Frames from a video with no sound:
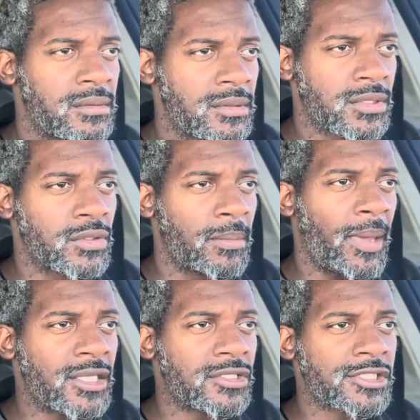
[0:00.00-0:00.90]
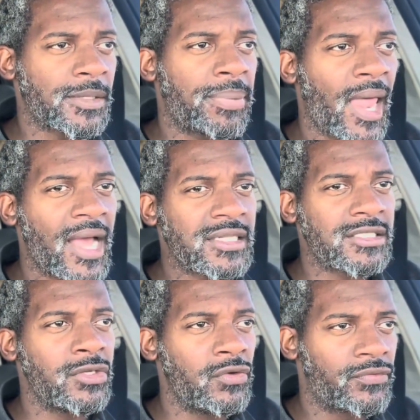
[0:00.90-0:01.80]
so debates are supplied
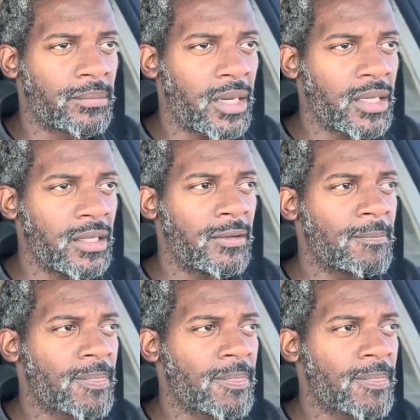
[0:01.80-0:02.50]
to you for money.